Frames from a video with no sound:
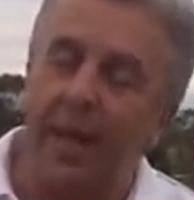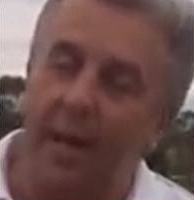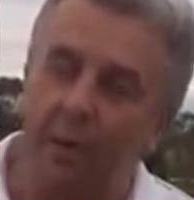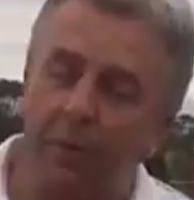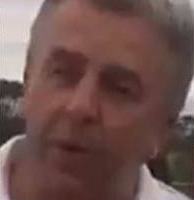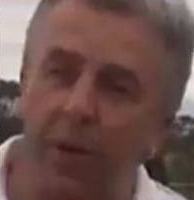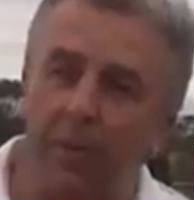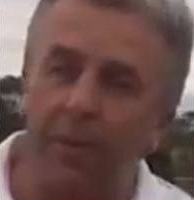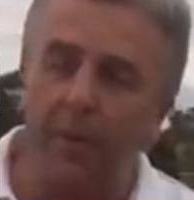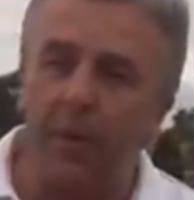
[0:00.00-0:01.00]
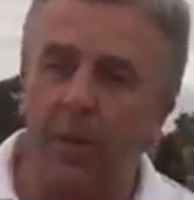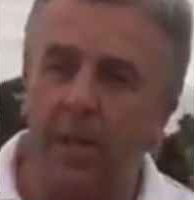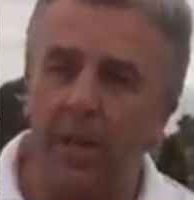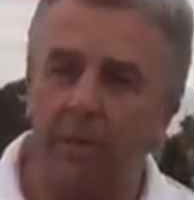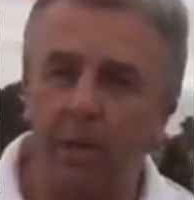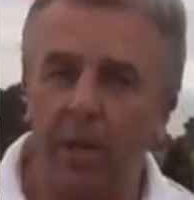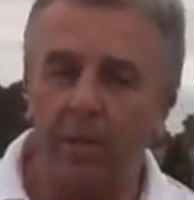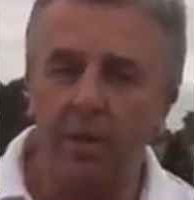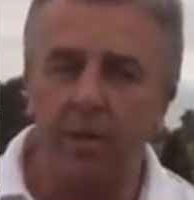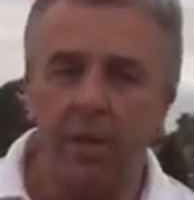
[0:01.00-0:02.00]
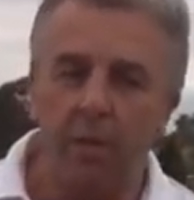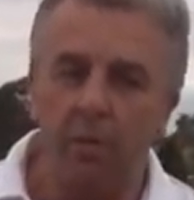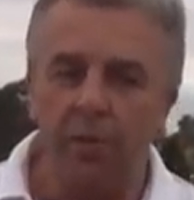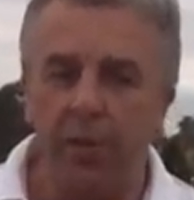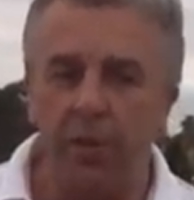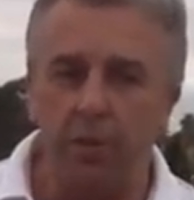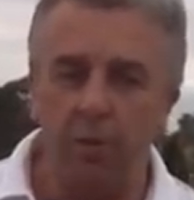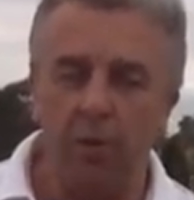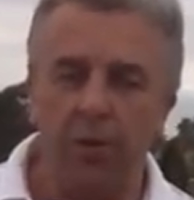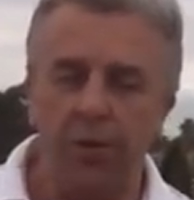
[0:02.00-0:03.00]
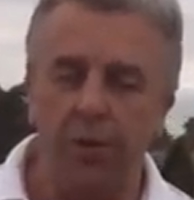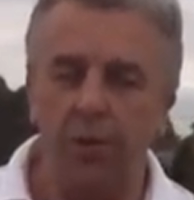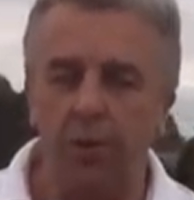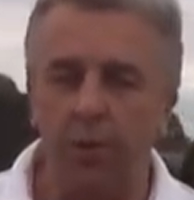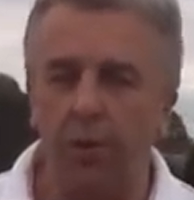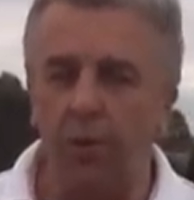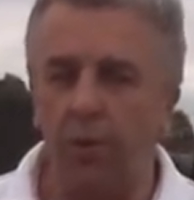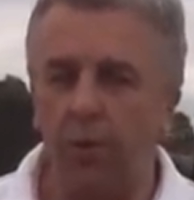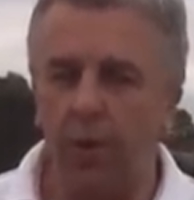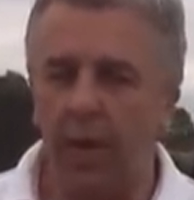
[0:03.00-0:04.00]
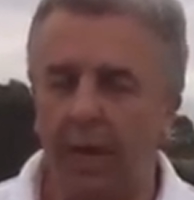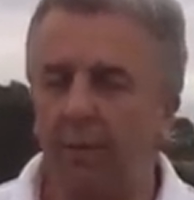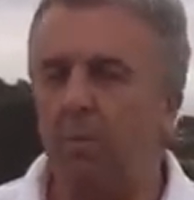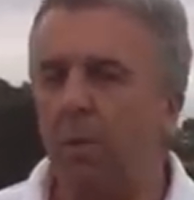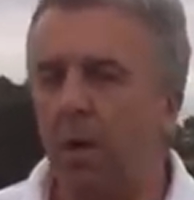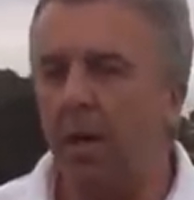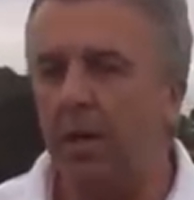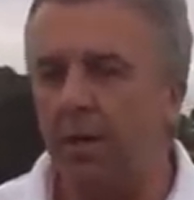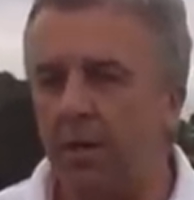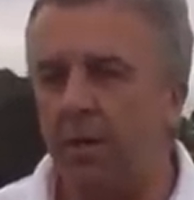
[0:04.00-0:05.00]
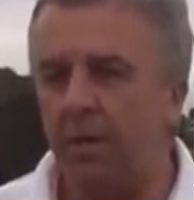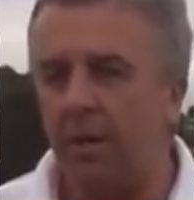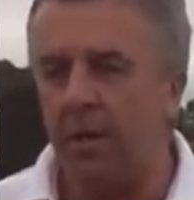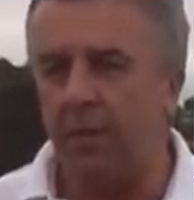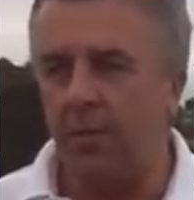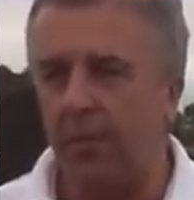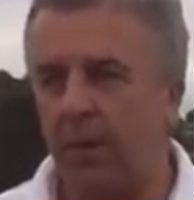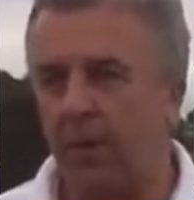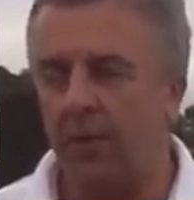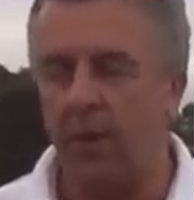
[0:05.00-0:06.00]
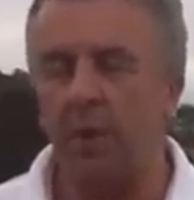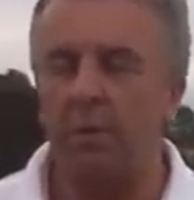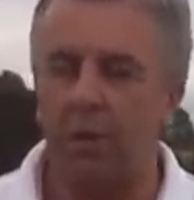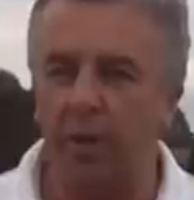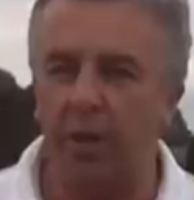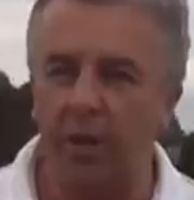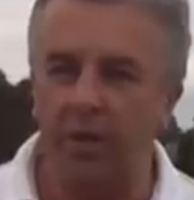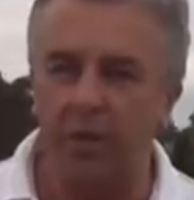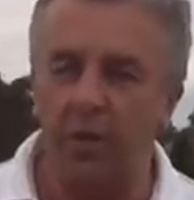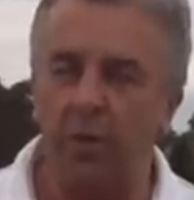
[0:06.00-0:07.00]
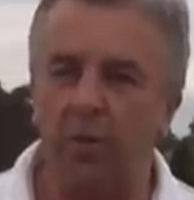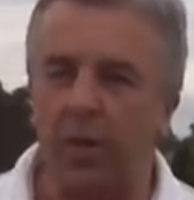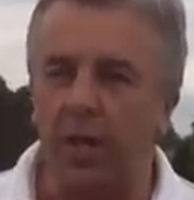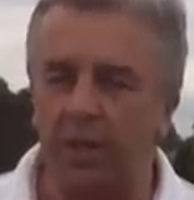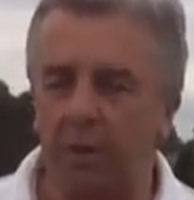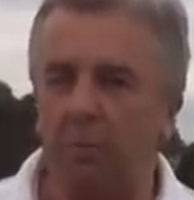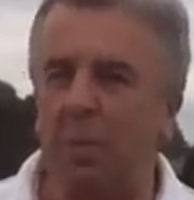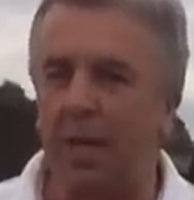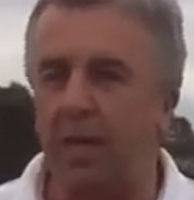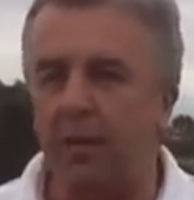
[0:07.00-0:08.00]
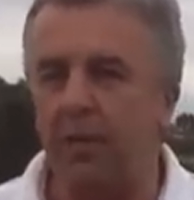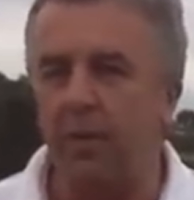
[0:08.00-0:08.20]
However, you know, again, when you're designing a water fence, you want to have in mind that if there are going to be a lot of classes using it, it's got to be big enough